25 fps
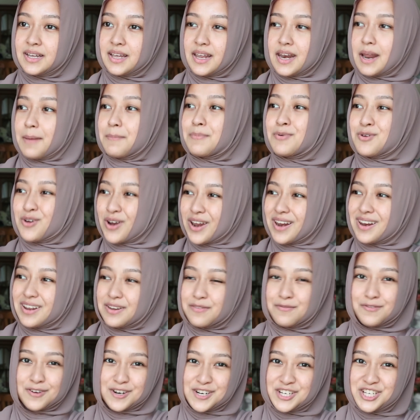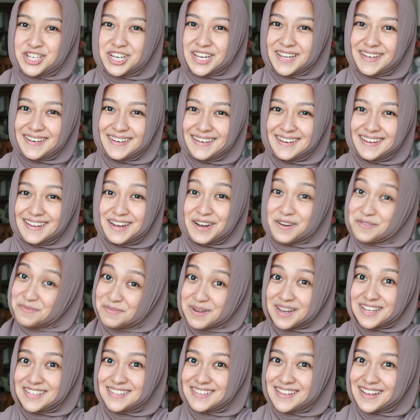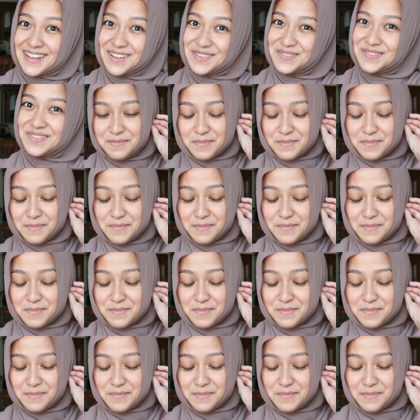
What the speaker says: an upgraded version of myself